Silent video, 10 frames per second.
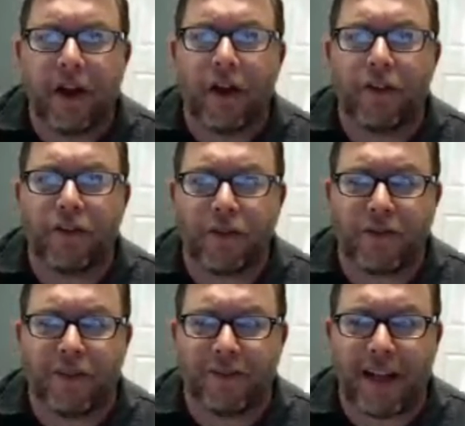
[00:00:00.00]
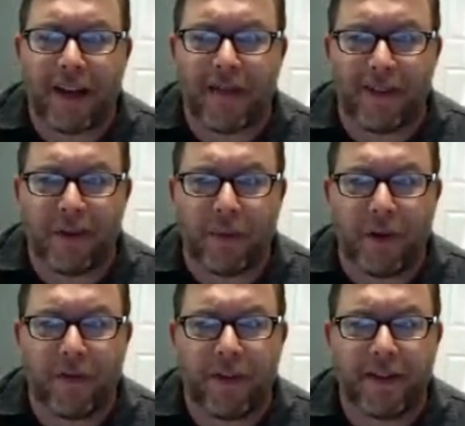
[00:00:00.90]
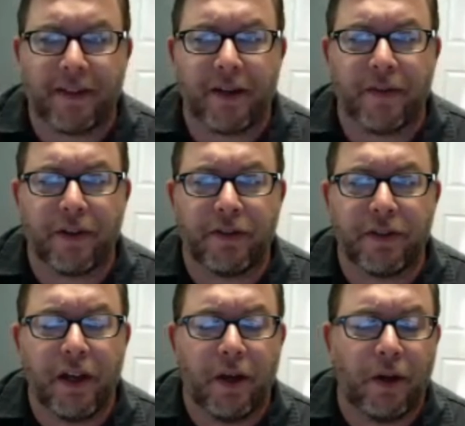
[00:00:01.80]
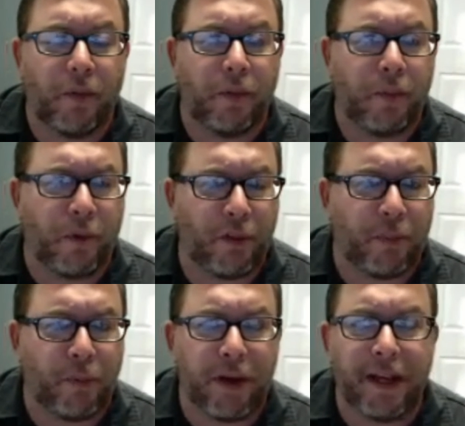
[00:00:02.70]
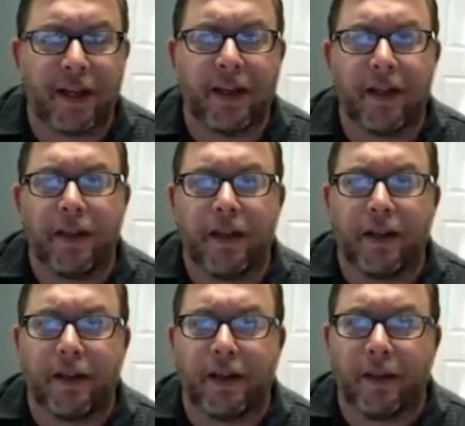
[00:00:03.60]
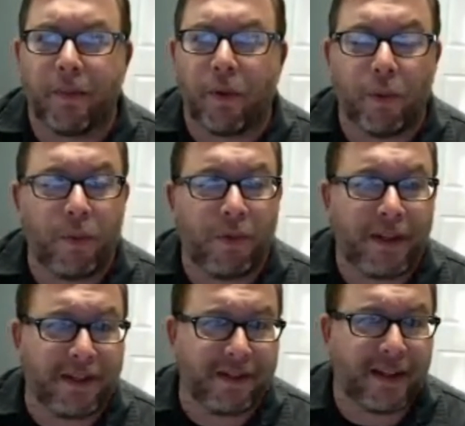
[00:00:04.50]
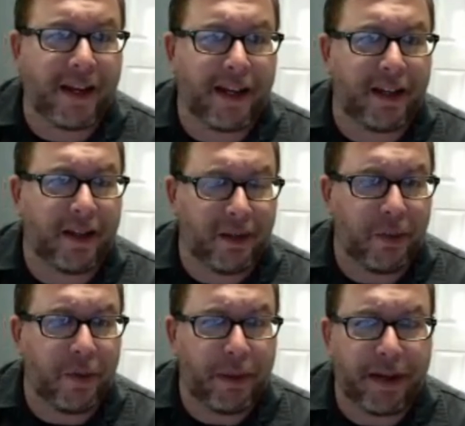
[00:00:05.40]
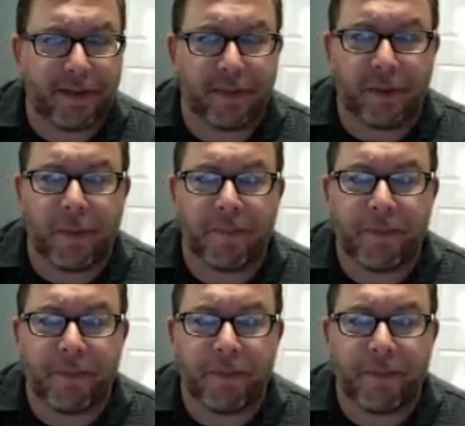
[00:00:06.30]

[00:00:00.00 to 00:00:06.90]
All students and staff need to wear face coverings when we're on break or when we're inside when possible.